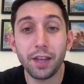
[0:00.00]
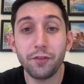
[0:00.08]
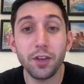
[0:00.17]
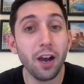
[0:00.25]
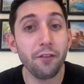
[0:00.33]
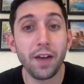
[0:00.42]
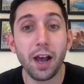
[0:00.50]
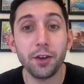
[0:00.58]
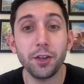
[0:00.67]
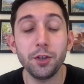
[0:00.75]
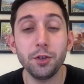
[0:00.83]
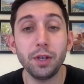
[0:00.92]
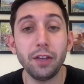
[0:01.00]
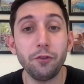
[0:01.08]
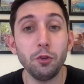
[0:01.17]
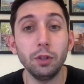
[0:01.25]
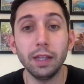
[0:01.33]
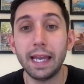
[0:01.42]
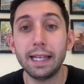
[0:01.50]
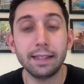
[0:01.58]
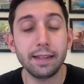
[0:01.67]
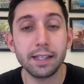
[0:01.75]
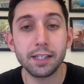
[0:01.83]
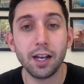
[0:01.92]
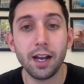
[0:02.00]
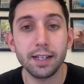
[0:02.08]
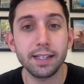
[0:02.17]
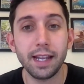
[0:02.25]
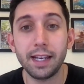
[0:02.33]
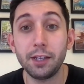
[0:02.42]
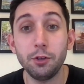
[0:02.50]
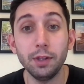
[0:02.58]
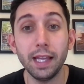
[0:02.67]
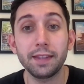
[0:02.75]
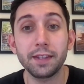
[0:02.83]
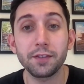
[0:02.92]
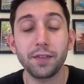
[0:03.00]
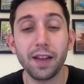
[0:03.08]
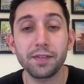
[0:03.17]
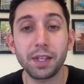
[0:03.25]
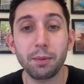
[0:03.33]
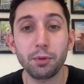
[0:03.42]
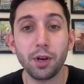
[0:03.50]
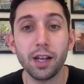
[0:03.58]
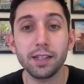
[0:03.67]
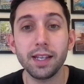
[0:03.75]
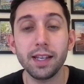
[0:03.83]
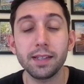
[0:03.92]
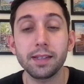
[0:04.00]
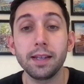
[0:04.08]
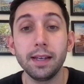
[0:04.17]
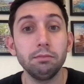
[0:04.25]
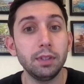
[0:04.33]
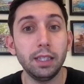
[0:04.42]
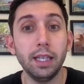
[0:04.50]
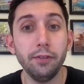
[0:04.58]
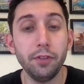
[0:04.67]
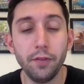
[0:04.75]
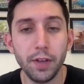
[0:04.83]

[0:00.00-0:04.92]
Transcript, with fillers: If you got value, if you liked this content and you like this five step process, give the